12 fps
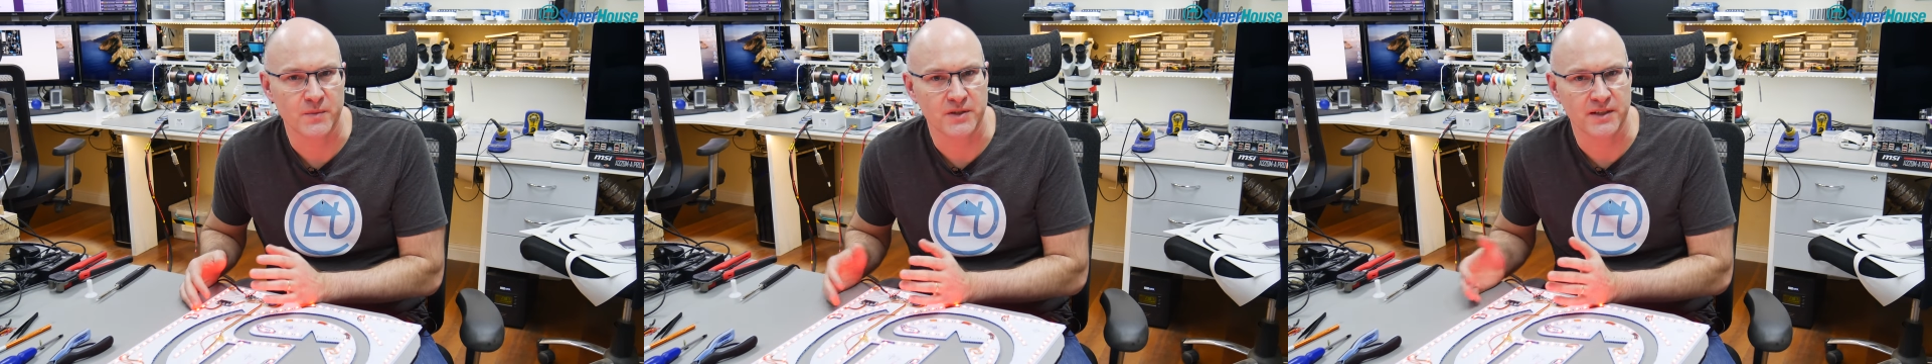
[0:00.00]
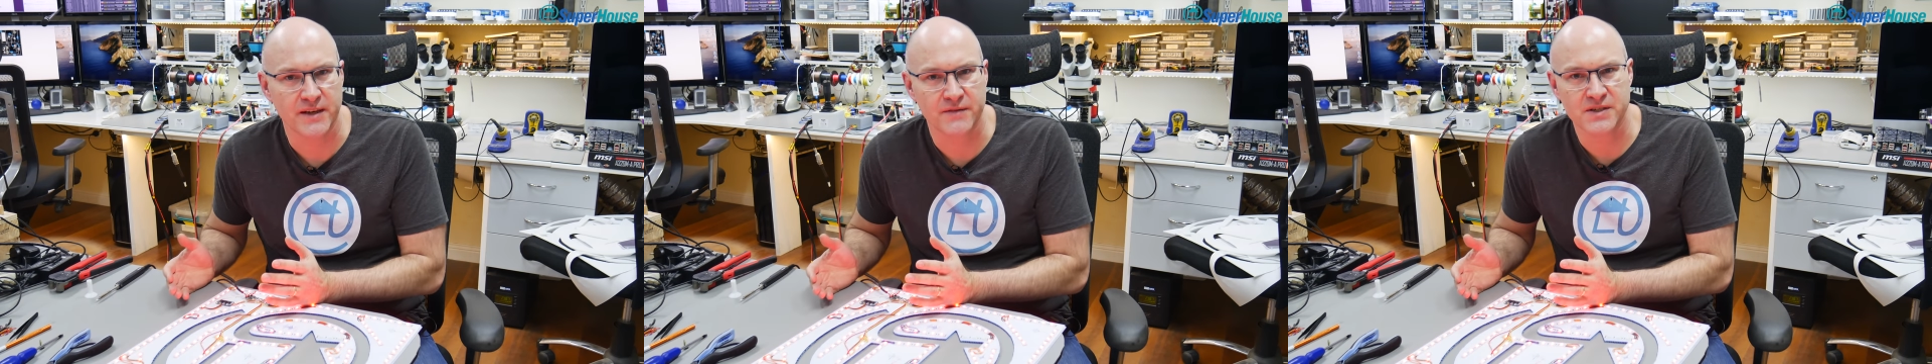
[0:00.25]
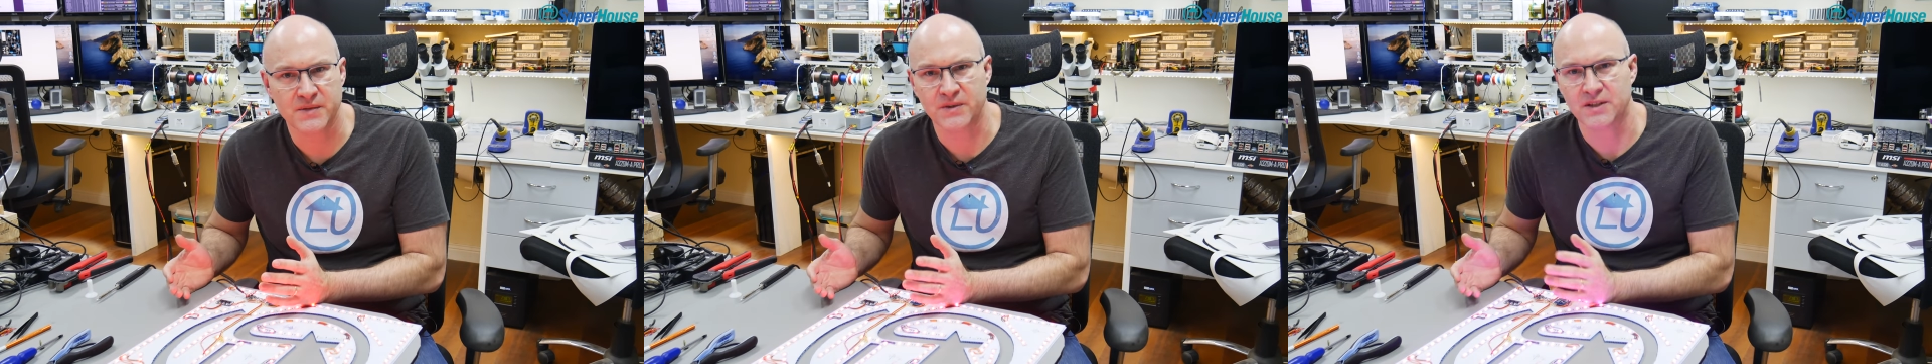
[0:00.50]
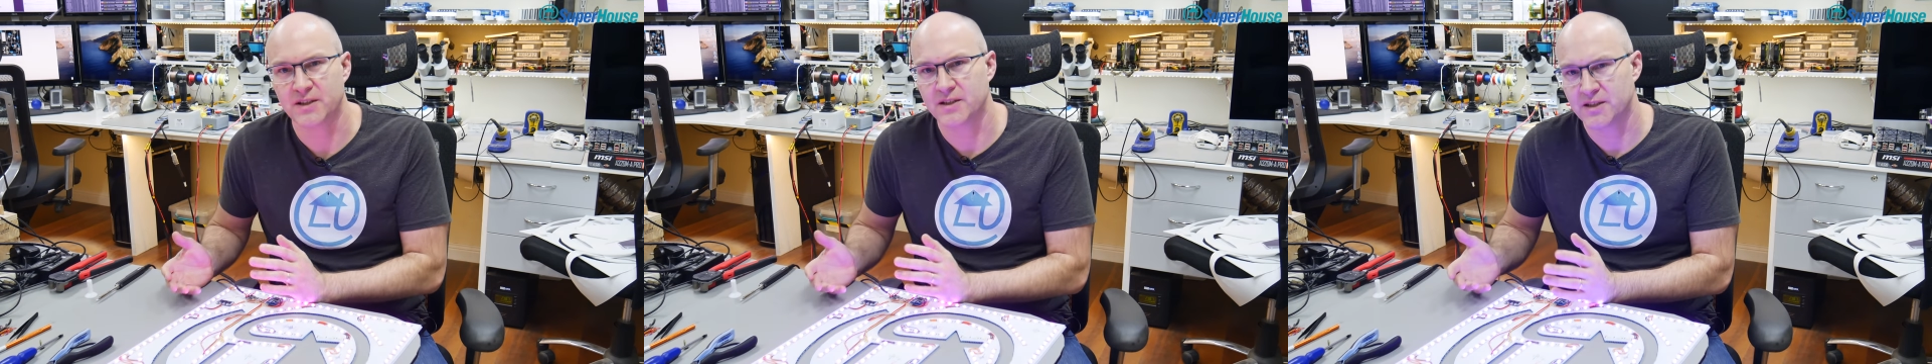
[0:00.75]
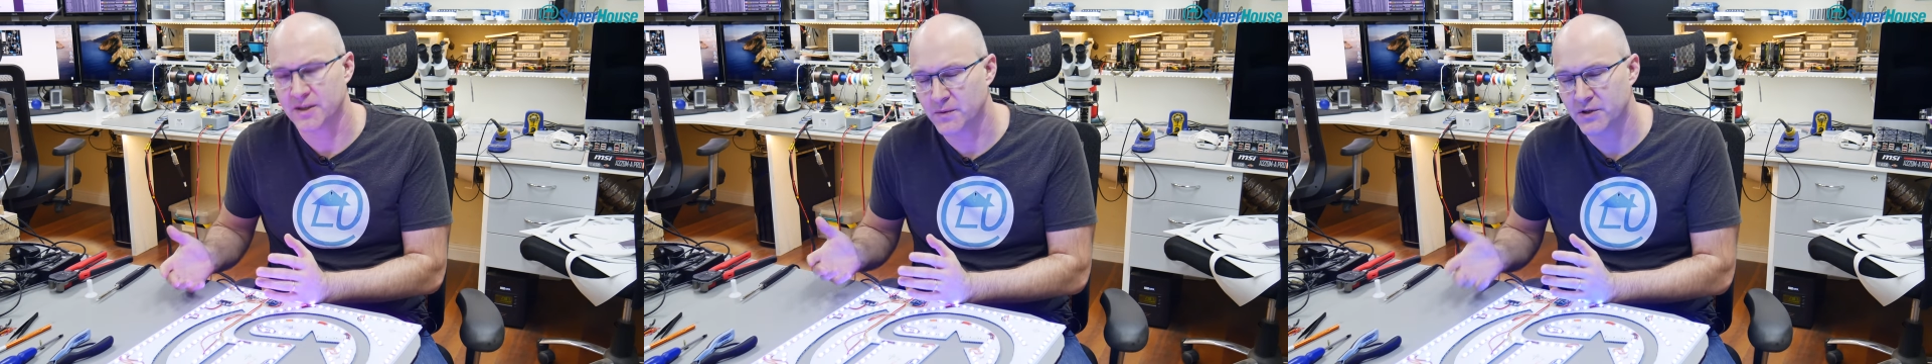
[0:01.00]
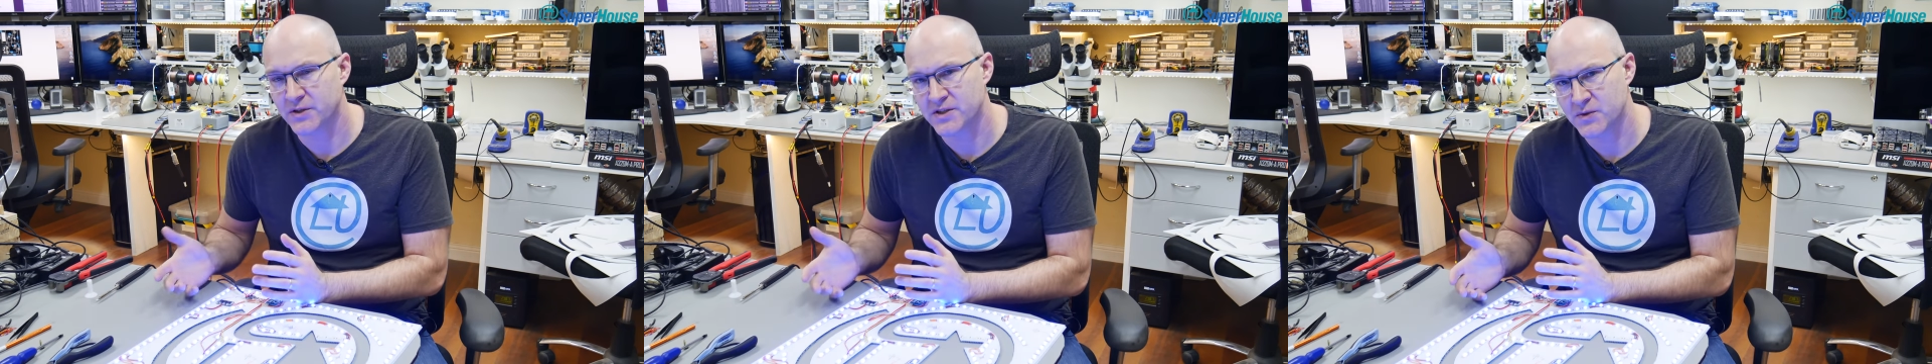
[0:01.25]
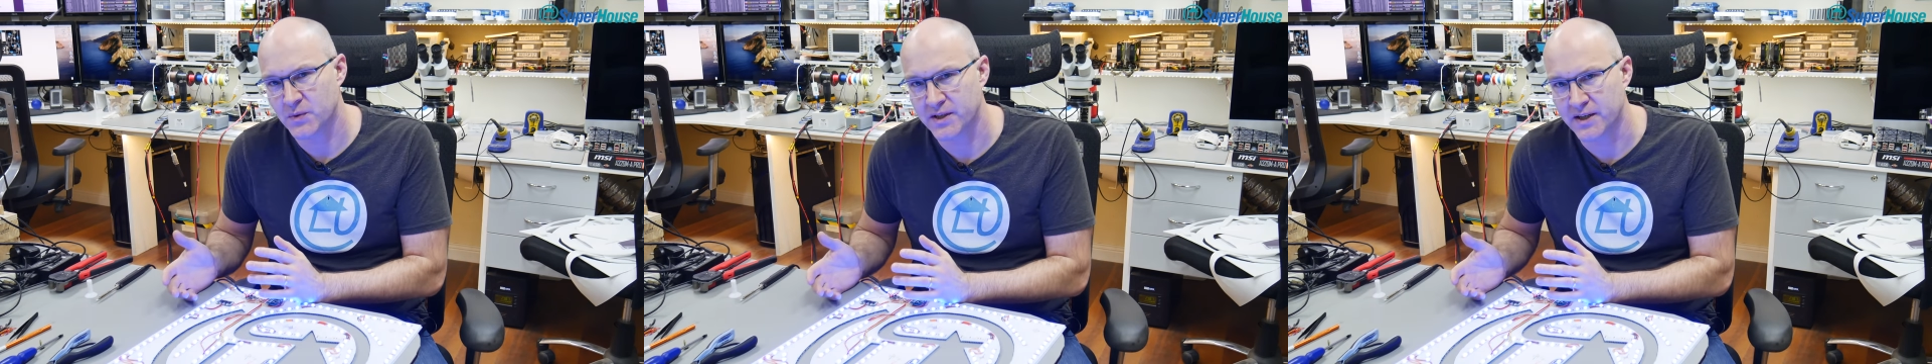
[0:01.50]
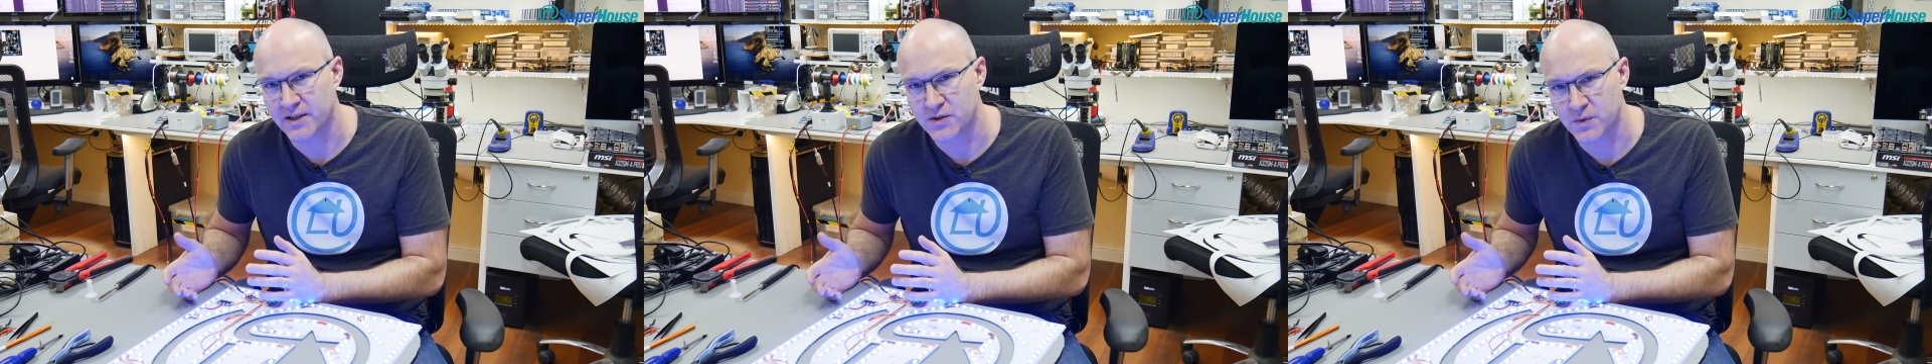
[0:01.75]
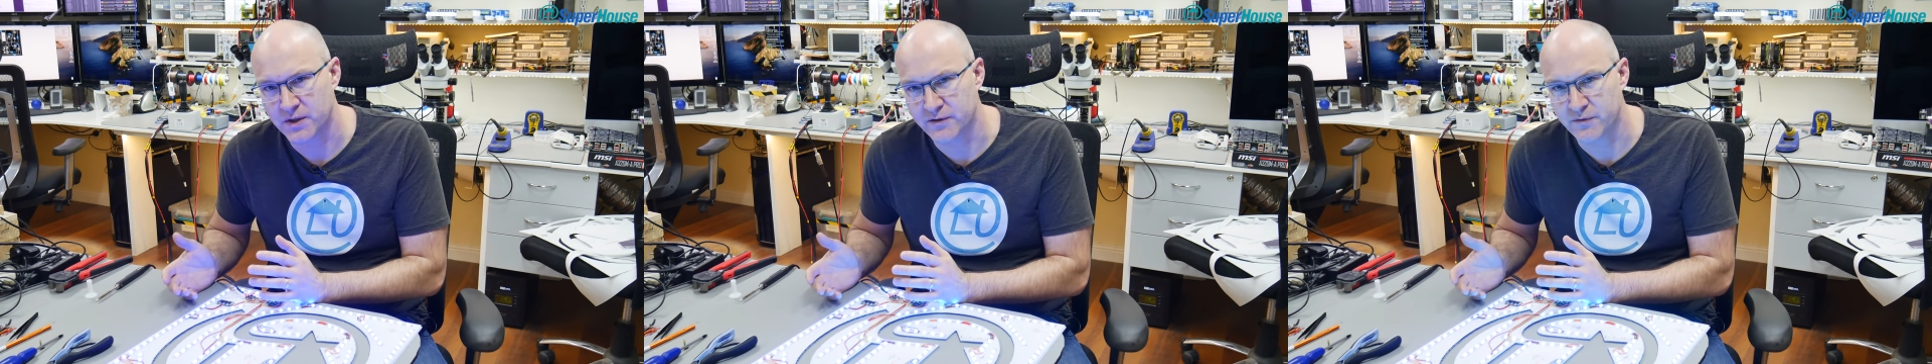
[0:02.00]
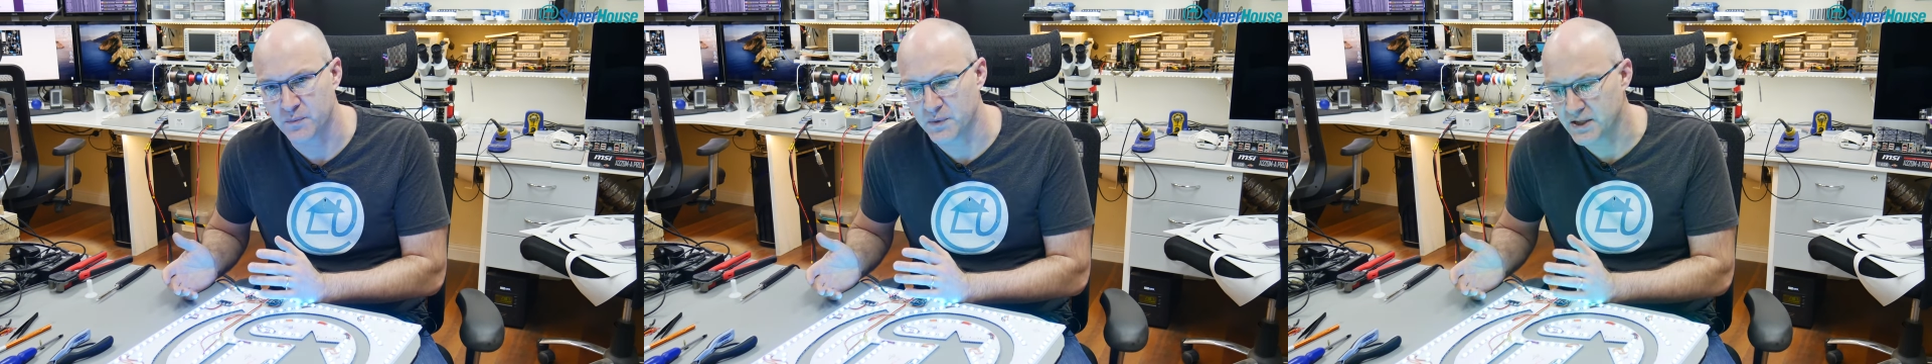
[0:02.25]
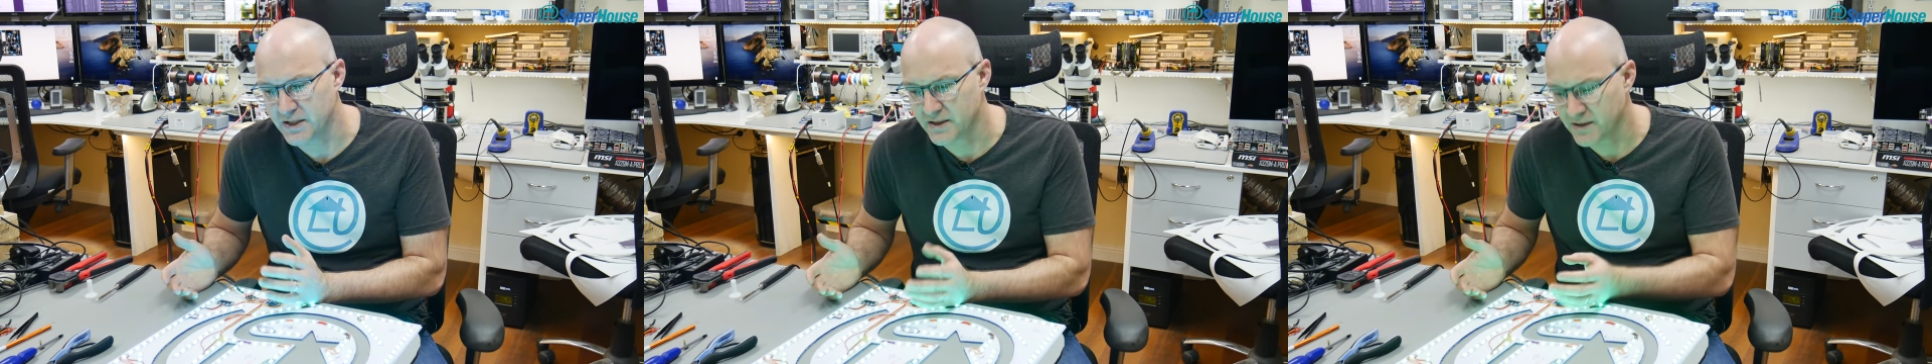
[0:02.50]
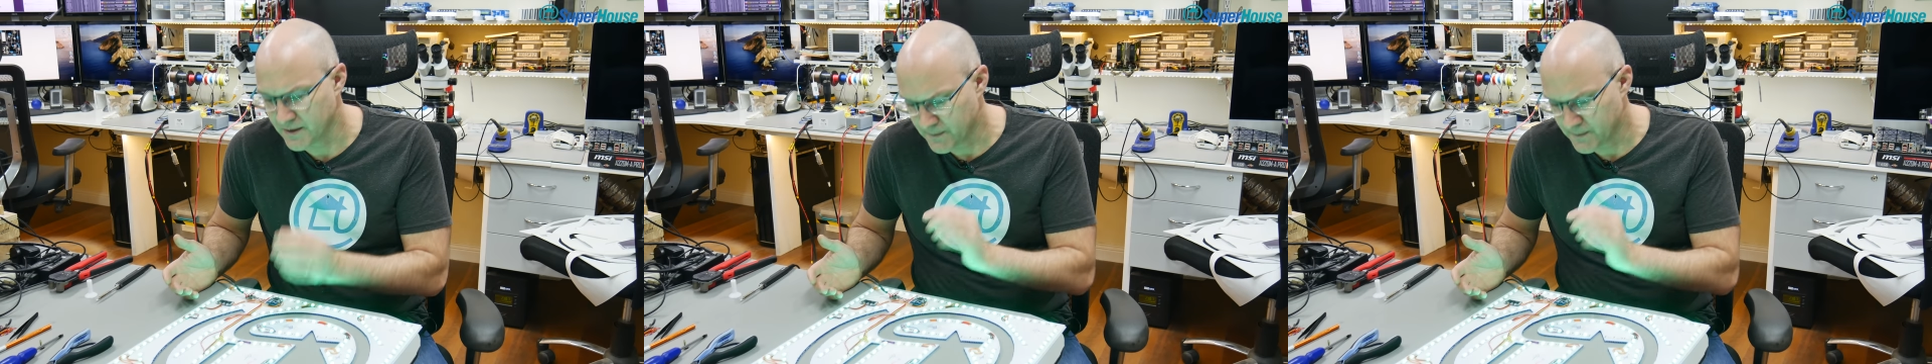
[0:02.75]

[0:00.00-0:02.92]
it'll have something like a WS2812B